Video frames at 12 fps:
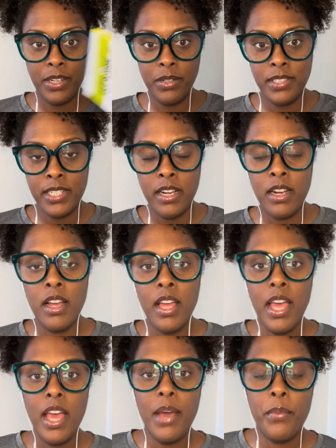notes here,
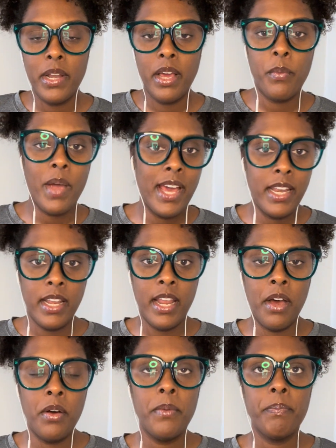when I write it
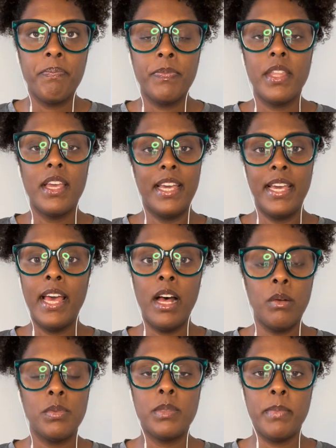out, it
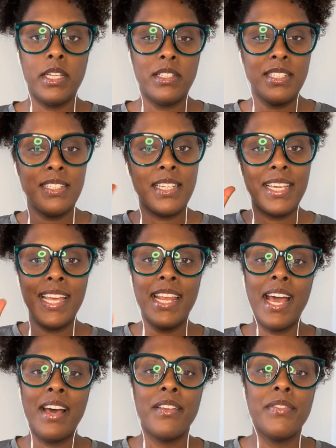helps me just to get it
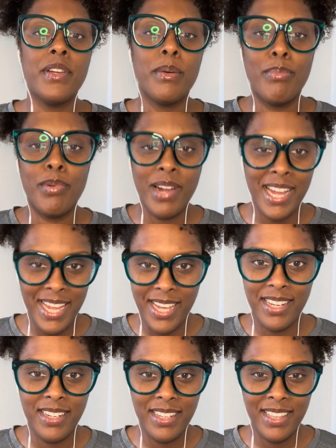out of your
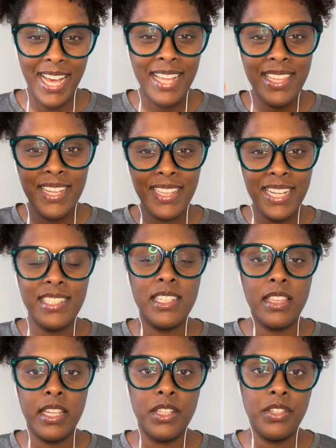brain. I think that's the
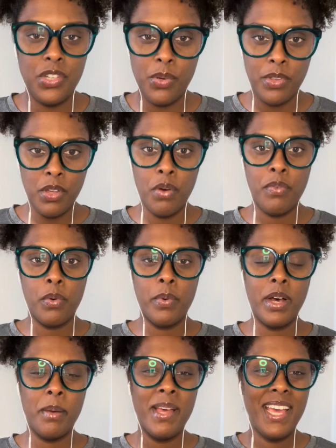thing too with
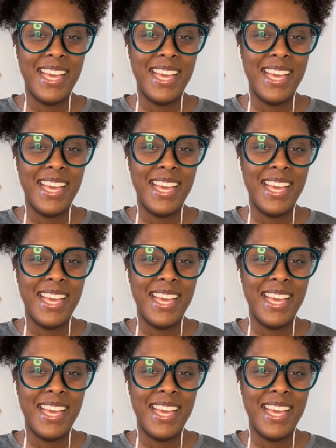overwhelm.